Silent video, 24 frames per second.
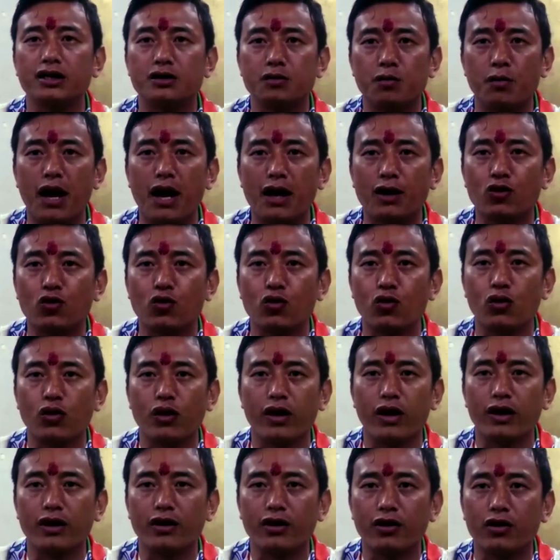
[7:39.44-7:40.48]
Matu,
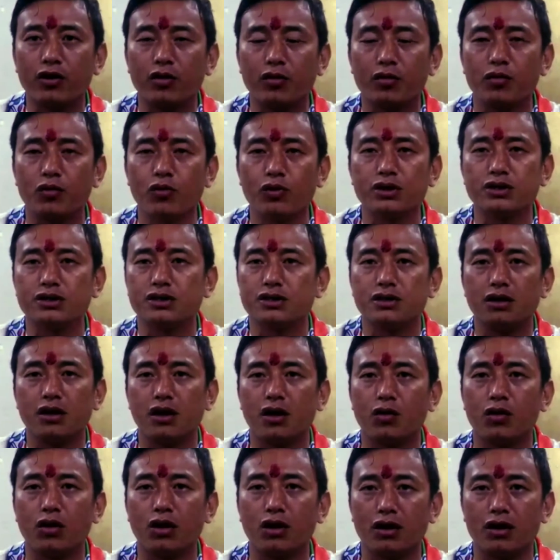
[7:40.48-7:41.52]
and, you know, which
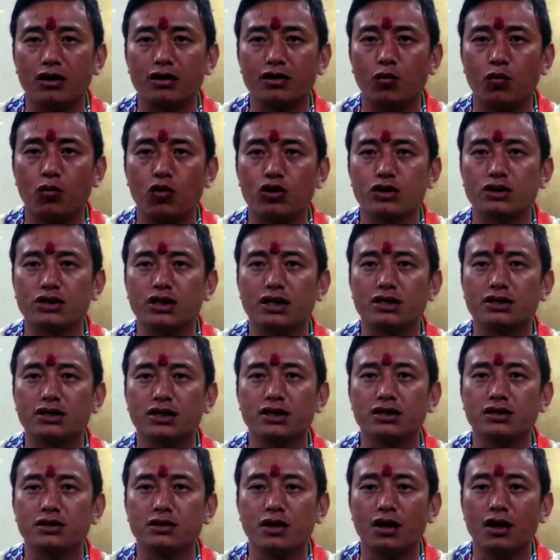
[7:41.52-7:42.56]
Morcha
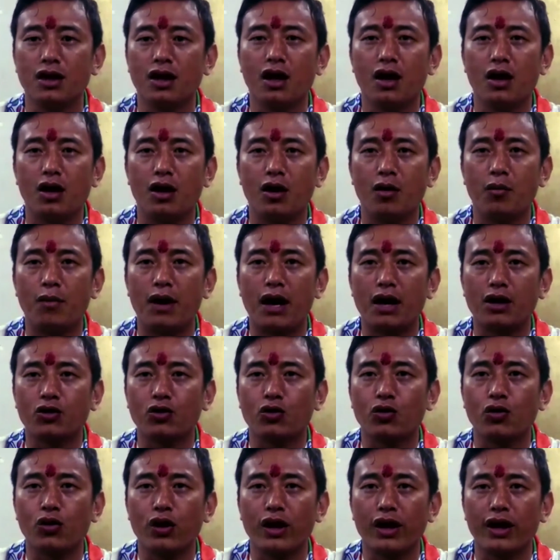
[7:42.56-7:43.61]
says Matu
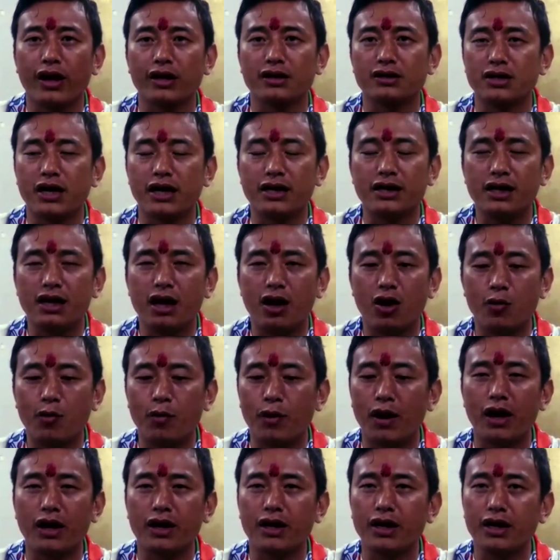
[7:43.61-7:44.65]
go against. I think our
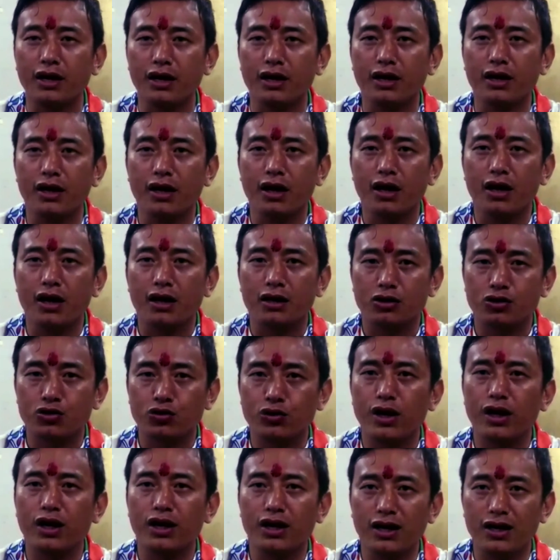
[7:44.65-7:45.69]
party
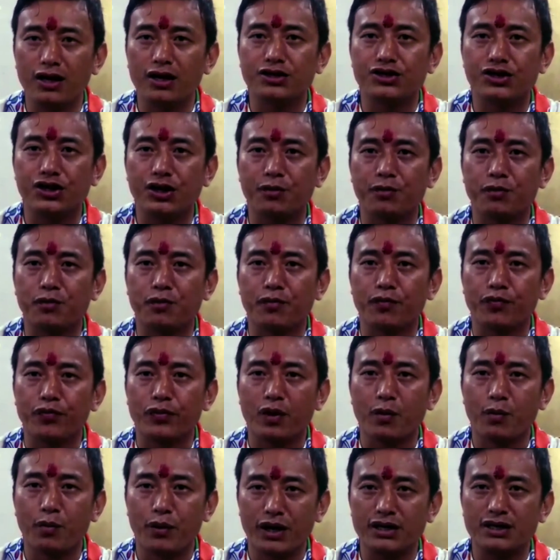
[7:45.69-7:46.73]
today, leadership,
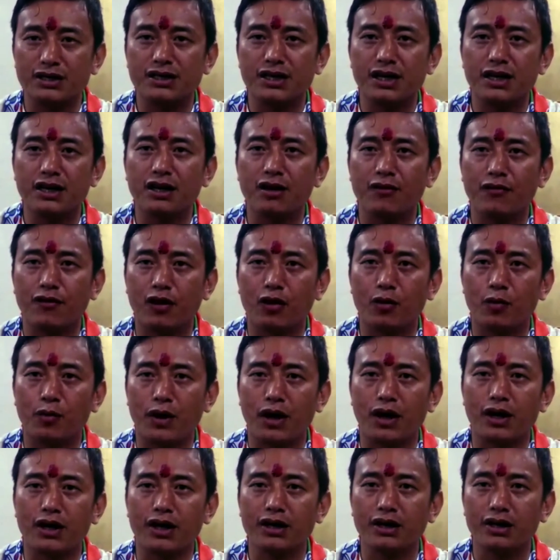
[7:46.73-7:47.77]
president of our
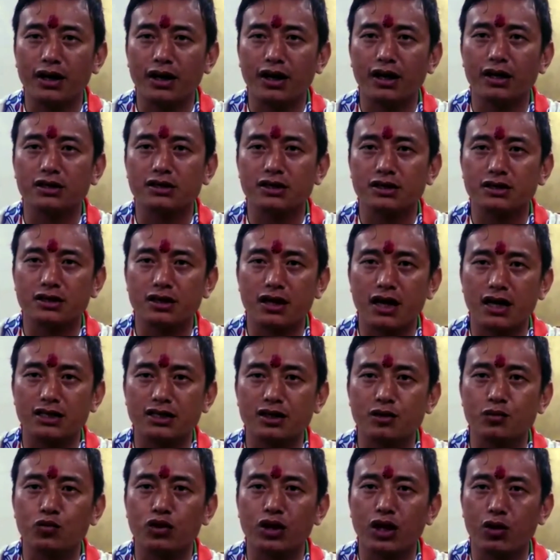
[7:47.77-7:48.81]
party in the hills is
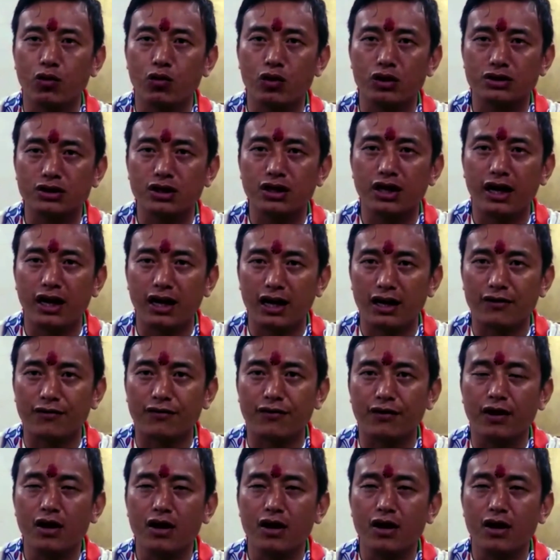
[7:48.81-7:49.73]
Rajan Mukhe, who was in LF.